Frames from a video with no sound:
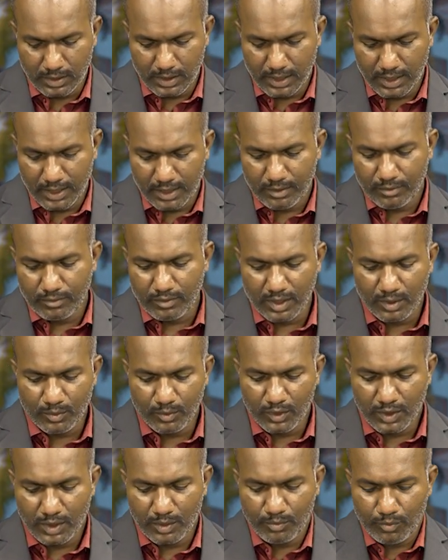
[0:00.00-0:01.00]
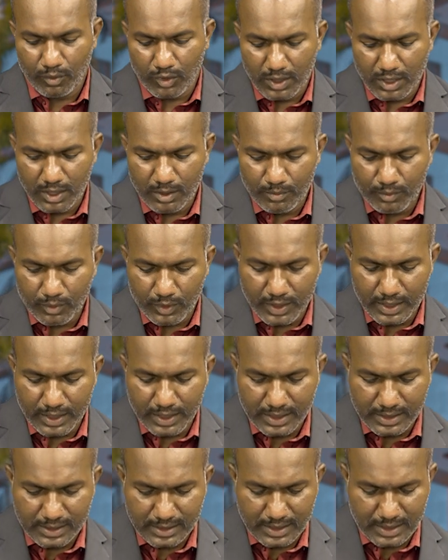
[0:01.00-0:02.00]
And one more important point
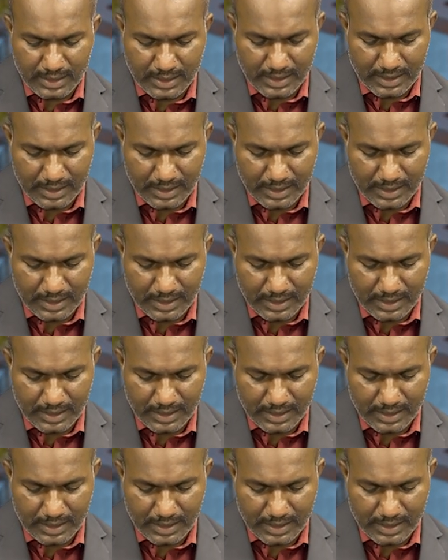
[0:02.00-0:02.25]
is,